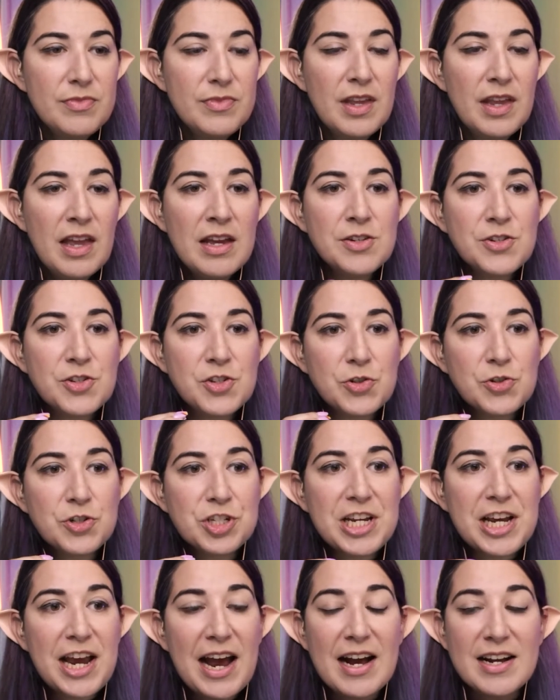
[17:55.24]
And so
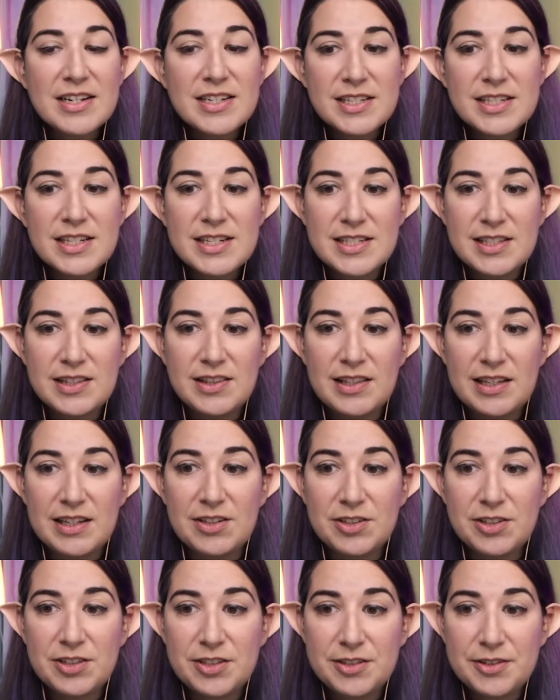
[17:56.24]
she has this
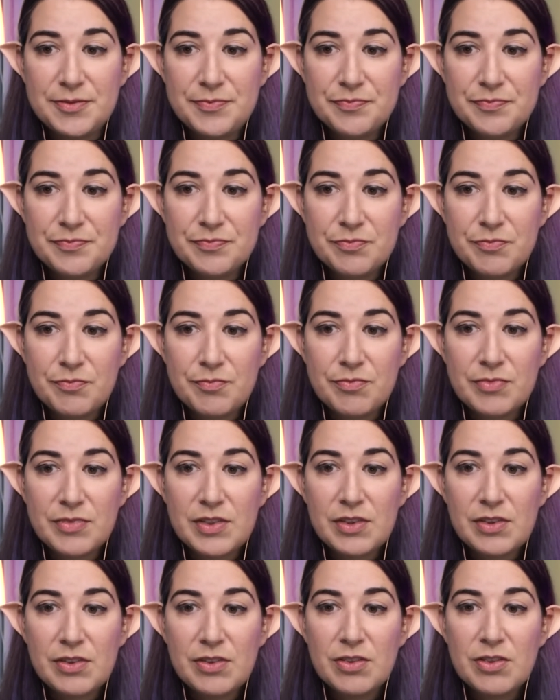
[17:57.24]
little
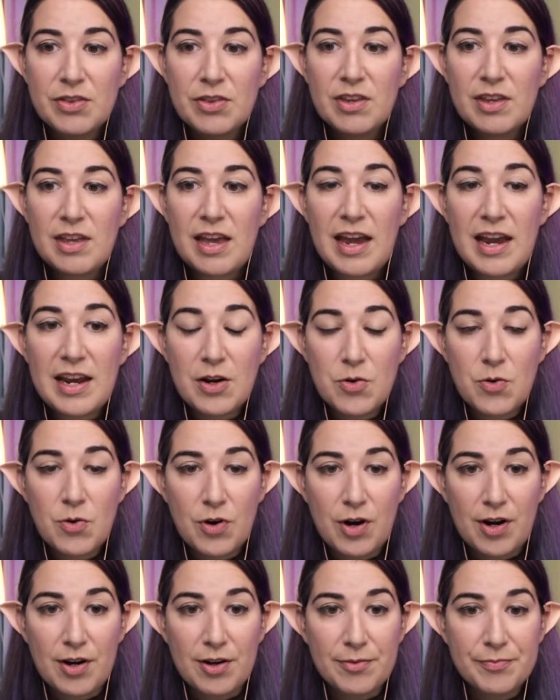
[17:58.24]

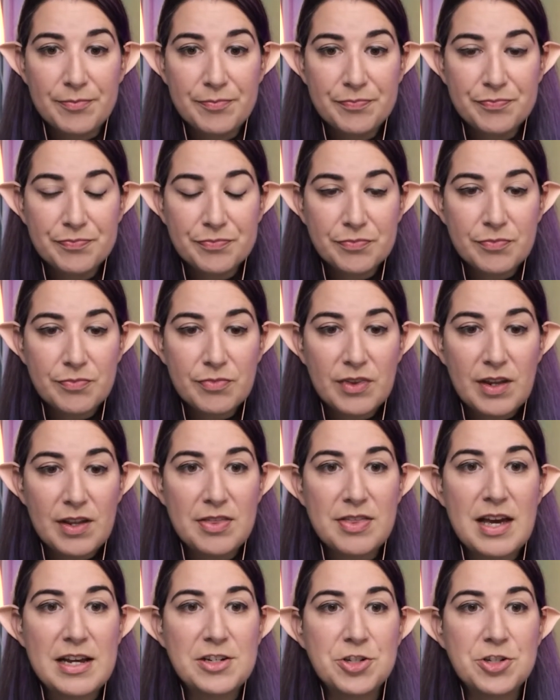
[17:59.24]
acorn that